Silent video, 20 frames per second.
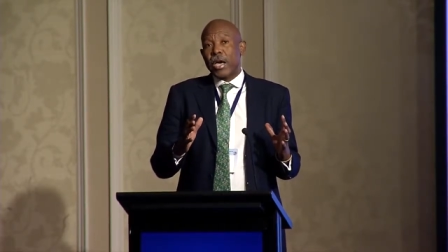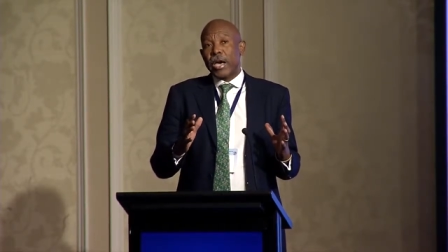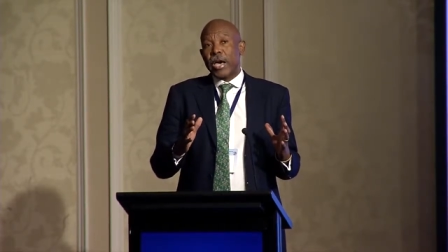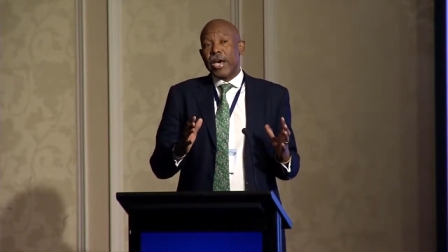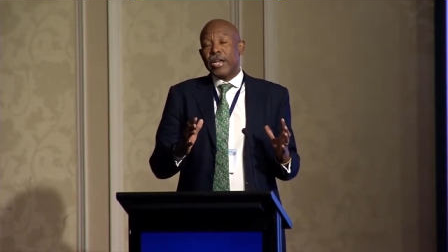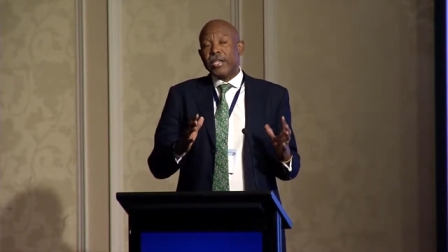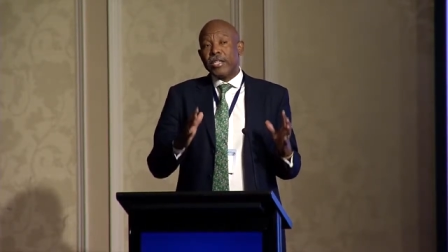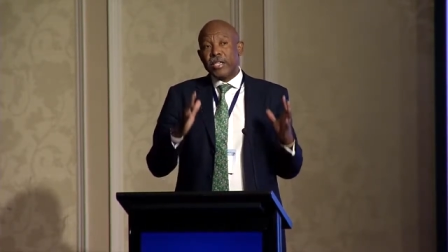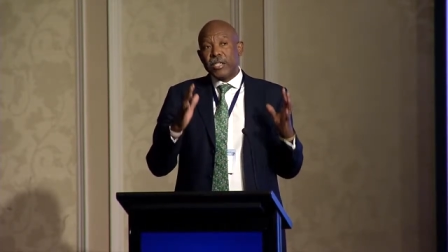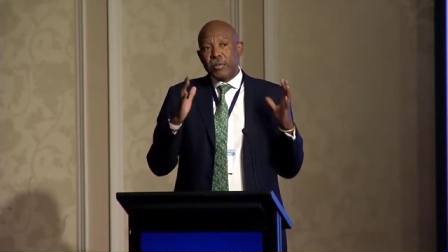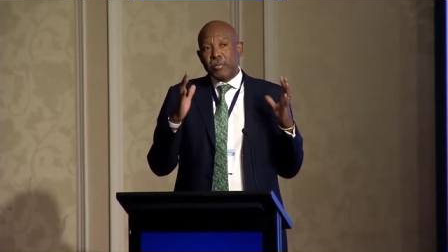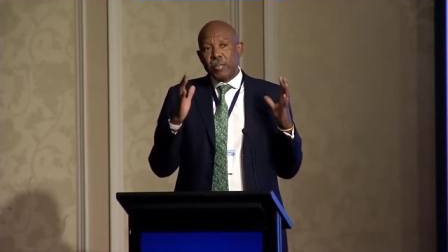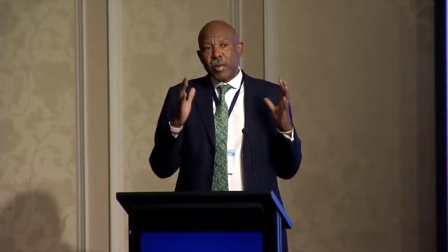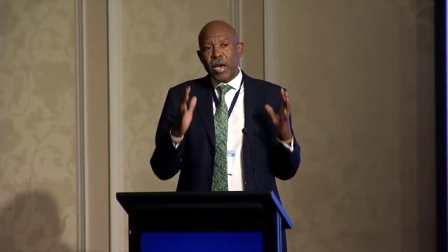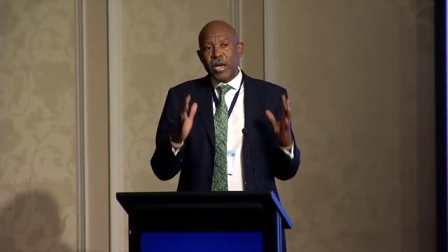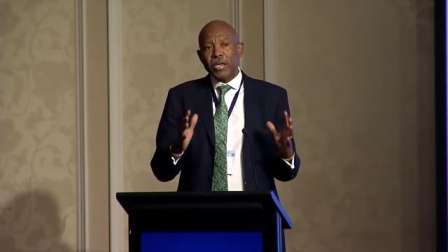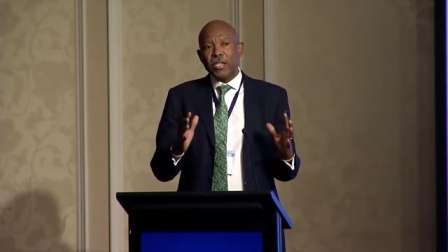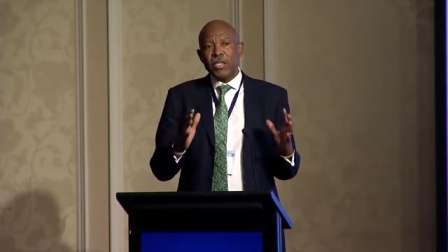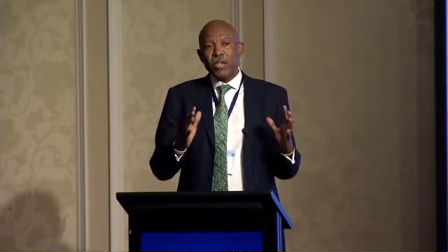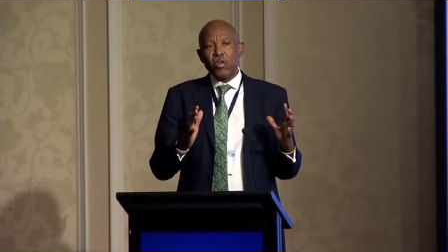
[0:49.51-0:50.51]
And
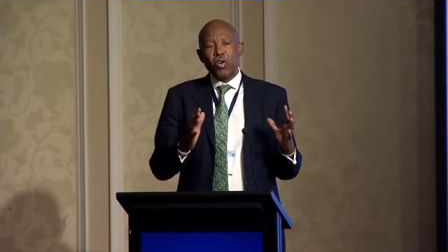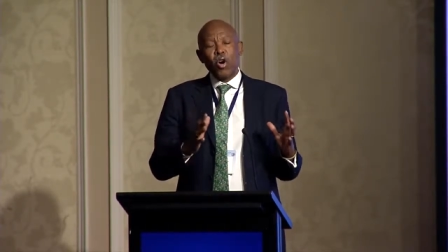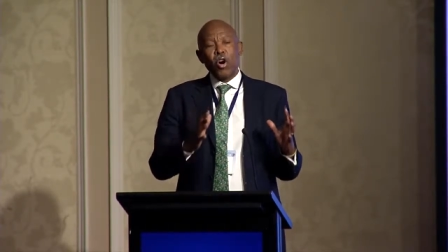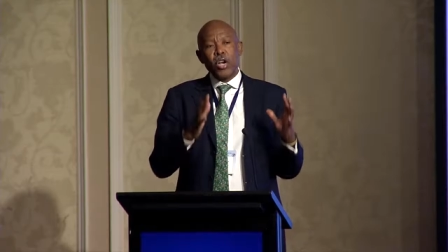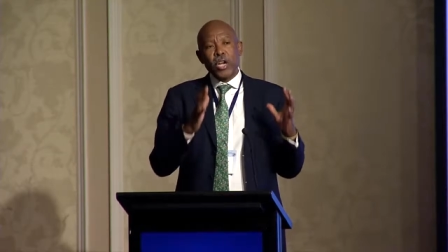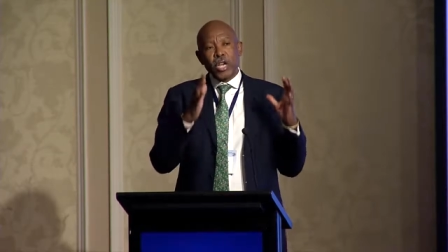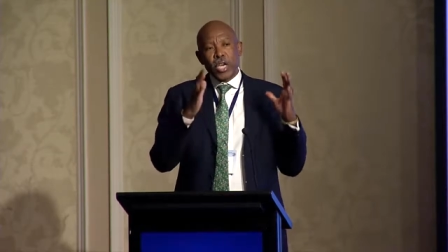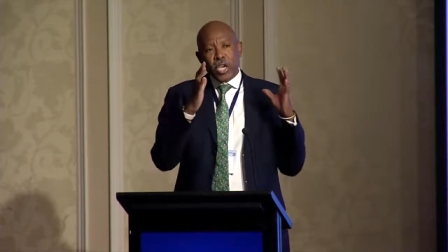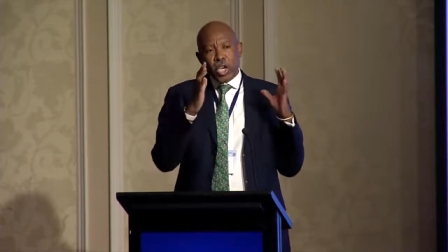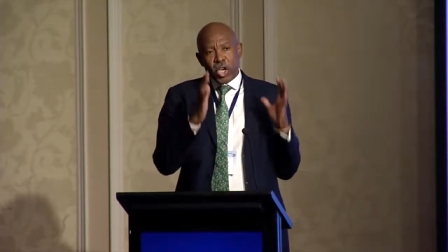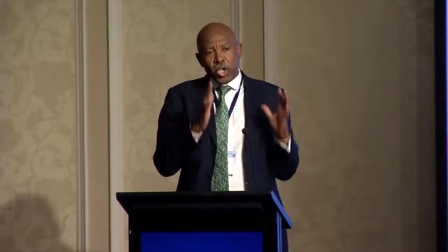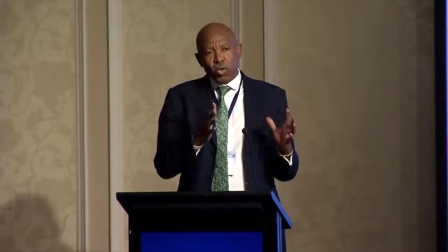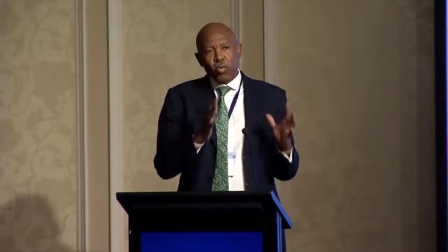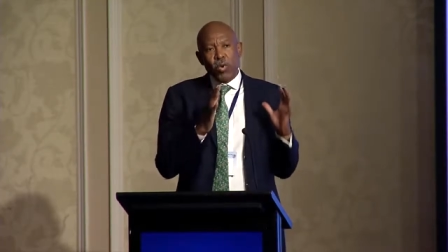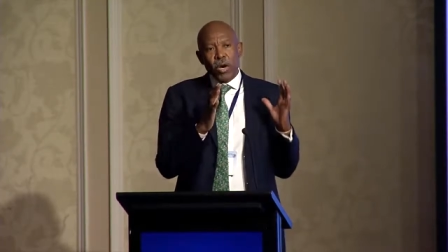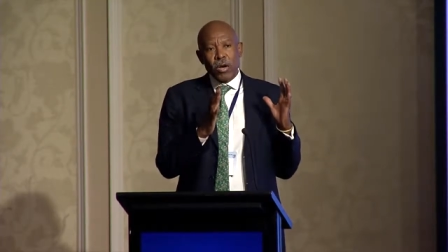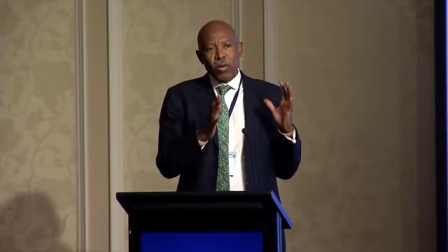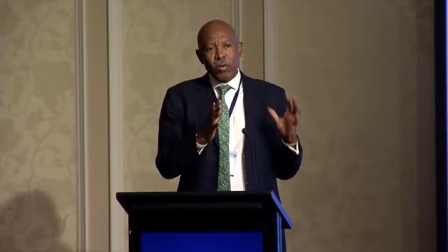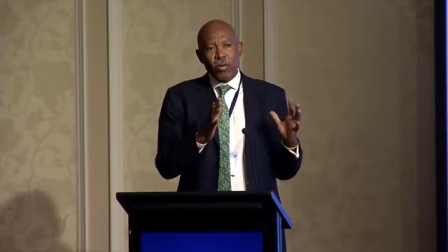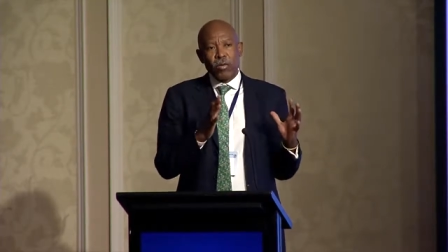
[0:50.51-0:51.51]
depending on each
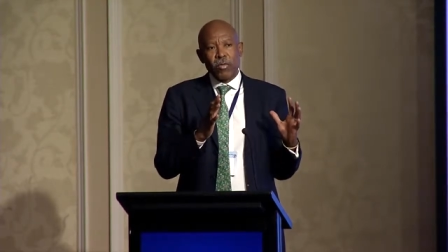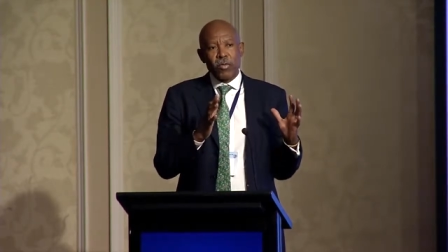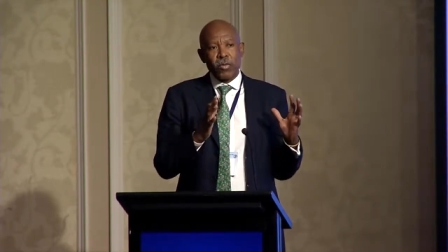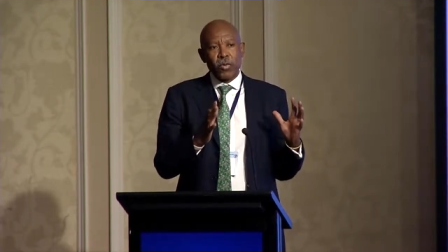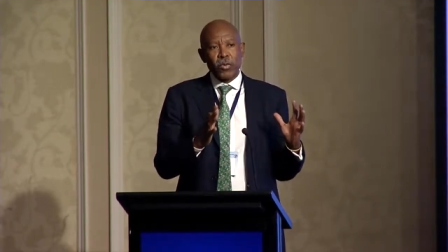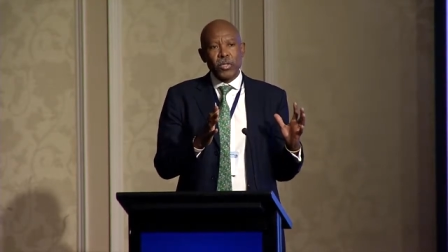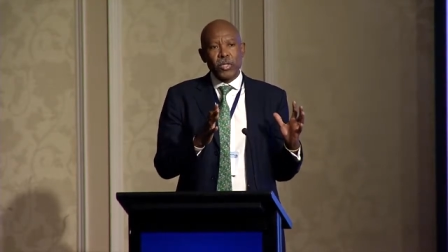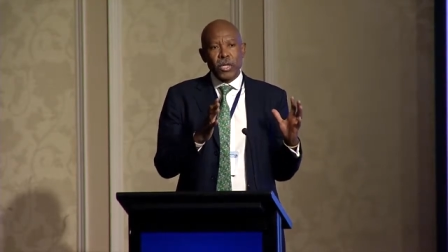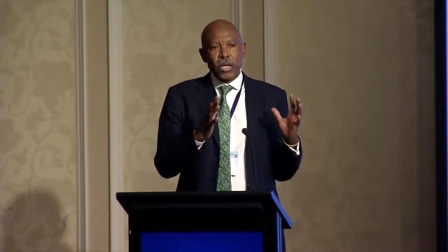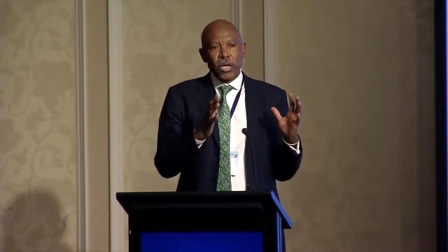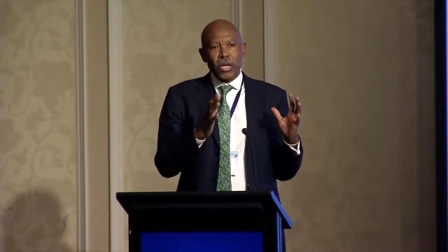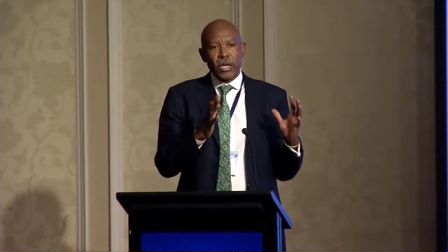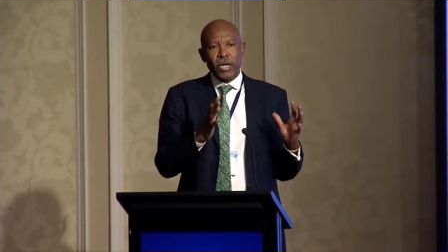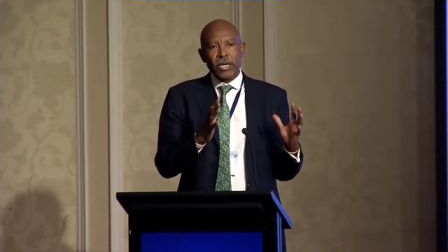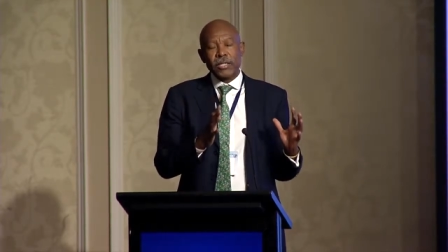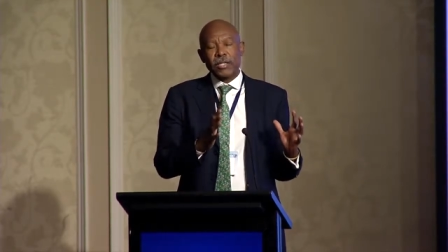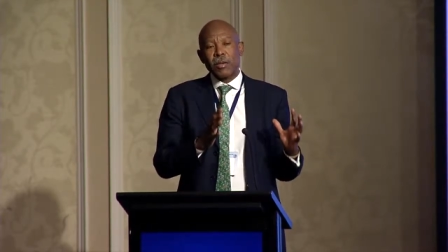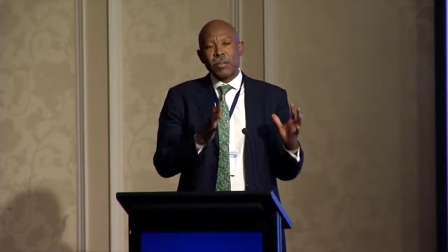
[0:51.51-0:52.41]
one of those areas,